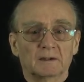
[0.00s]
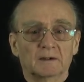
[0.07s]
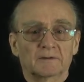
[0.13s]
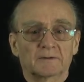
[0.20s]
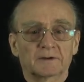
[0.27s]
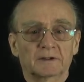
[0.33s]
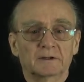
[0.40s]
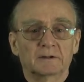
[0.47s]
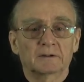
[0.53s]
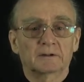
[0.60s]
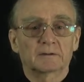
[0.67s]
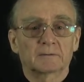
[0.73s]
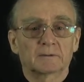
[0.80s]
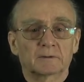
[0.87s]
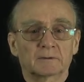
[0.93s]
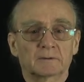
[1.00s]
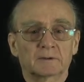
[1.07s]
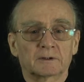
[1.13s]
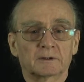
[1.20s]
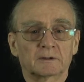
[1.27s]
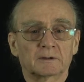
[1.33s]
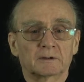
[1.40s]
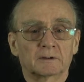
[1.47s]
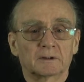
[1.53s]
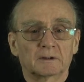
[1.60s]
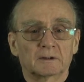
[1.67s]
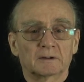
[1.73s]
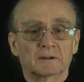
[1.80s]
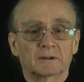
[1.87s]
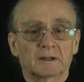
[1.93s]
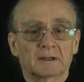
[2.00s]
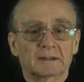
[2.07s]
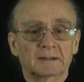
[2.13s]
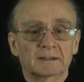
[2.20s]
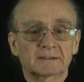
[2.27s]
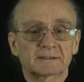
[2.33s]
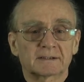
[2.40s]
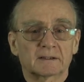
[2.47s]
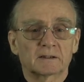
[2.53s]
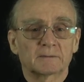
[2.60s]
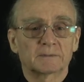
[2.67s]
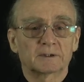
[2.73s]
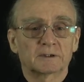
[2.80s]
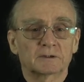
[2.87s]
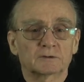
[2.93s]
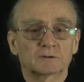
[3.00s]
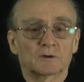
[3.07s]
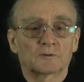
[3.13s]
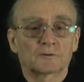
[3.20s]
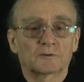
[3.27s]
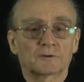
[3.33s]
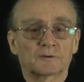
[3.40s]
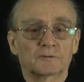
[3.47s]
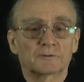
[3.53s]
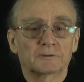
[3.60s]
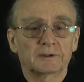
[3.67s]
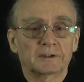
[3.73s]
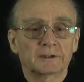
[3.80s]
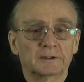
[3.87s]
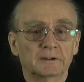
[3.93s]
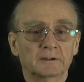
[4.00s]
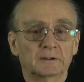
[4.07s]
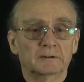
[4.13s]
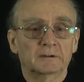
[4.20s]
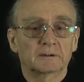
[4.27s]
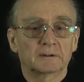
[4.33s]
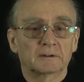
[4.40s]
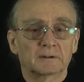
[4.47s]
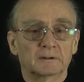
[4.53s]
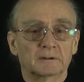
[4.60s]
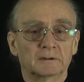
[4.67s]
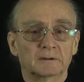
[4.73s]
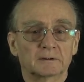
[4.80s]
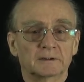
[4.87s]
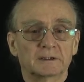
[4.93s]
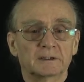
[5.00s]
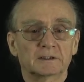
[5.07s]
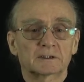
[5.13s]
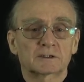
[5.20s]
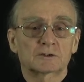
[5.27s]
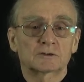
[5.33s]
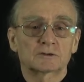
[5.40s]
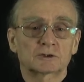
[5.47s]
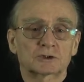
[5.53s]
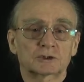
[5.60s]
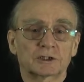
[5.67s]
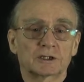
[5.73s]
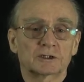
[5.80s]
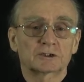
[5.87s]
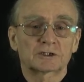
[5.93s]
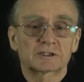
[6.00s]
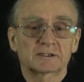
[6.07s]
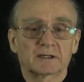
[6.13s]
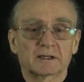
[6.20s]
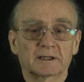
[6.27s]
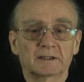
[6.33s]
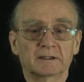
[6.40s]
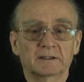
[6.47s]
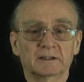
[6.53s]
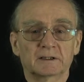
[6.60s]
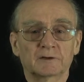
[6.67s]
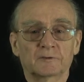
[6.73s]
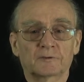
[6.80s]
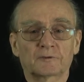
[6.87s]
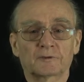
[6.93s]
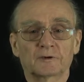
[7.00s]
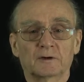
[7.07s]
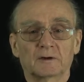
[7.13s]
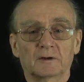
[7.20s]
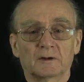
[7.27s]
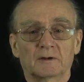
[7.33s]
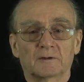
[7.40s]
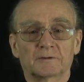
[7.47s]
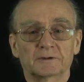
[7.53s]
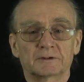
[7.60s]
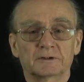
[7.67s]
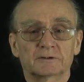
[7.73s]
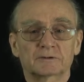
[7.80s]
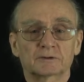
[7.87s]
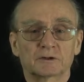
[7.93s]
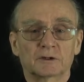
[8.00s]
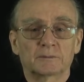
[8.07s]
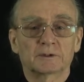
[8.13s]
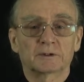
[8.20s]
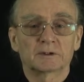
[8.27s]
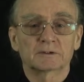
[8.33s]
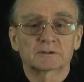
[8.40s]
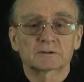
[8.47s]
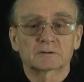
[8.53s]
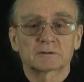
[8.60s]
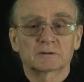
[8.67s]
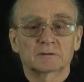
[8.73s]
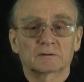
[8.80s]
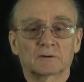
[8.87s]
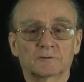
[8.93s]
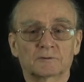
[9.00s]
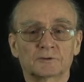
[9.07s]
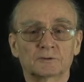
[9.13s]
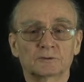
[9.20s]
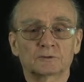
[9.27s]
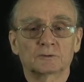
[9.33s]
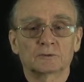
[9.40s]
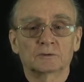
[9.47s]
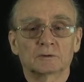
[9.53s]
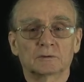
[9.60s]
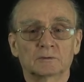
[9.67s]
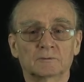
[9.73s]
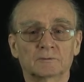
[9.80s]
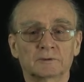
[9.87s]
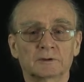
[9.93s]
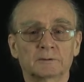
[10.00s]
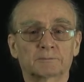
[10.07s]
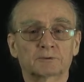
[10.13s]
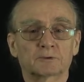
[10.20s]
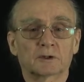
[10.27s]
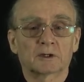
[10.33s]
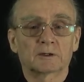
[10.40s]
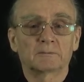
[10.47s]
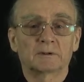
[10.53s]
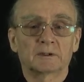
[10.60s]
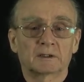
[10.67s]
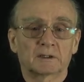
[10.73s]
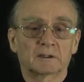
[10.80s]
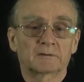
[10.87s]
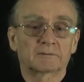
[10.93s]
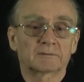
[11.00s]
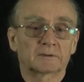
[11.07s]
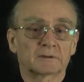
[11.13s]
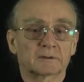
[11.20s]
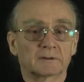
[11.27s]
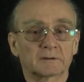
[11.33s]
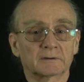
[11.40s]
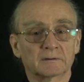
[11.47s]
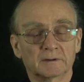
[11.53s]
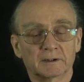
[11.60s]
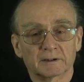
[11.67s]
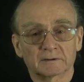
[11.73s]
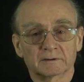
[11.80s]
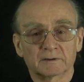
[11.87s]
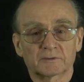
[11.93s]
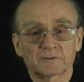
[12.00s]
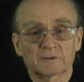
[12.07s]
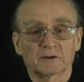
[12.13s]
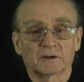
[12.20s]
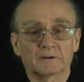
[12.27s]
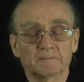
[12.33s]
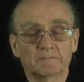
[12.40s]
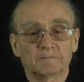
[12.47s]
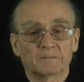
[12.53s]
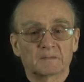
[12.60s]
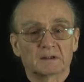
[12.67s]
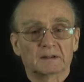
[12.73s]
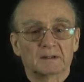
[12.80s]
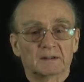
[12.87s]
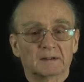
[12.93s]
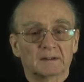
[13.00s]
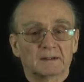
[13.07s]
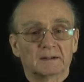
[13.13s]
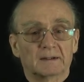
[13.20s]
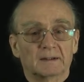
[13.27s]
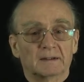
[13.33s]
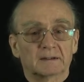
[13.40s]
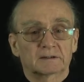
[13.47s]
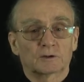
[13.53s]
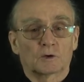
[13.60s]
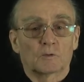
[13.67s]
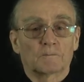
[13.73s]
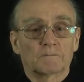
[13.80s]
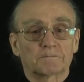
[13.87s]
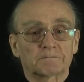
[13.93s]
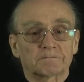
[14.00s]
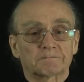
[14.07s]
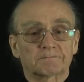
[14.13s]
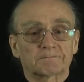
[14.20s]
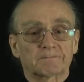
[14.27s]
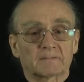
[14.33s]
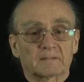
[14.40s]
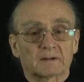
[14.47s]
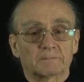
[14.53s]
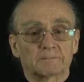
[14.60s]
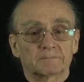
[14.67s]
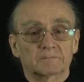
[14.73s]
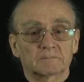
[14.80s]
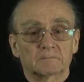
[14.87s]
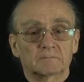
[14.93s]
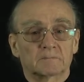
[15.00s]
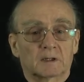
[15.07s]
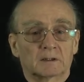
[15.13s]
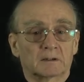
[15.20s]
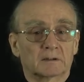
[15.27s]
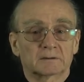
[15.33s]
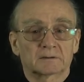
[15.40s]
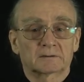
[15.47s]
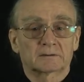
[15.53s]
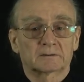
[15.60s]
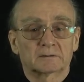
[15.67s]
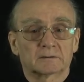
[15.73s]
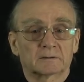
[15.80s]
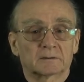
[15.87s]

then the last element of V needs to change sign if the determinants of U, V prime have a negative sign. So, unless